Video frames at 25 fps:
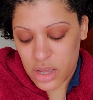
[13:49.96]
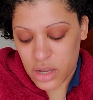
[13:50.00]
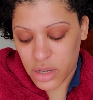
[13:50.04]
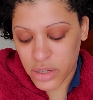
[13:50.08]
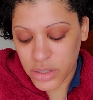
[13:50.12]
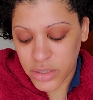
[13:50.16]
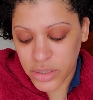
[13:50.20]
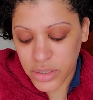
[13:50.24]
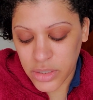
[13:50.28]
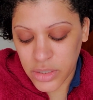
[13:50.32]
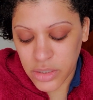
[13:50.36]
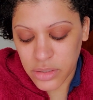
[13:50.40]

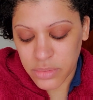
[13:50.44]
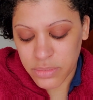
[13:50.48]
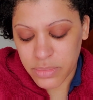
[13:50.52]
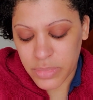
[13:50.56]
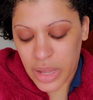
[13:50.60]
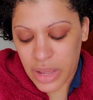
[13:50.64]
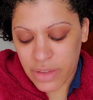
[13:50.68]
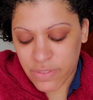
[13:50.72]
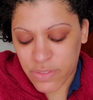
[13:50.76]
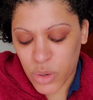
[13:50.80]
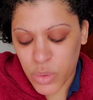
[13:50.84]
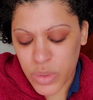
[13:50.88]

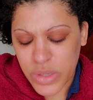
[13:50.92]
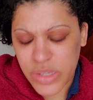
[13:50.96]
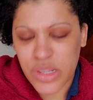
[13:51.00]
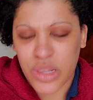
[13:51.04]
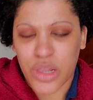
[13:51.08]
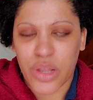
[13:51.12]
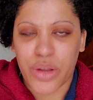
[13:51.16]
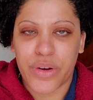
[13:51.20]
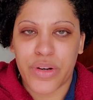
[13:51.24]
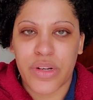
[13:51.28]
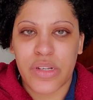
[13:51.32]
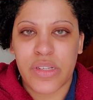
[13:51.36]
I've always
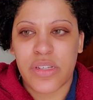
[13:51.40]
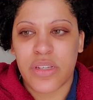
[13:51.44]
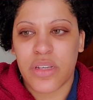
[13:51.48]
learned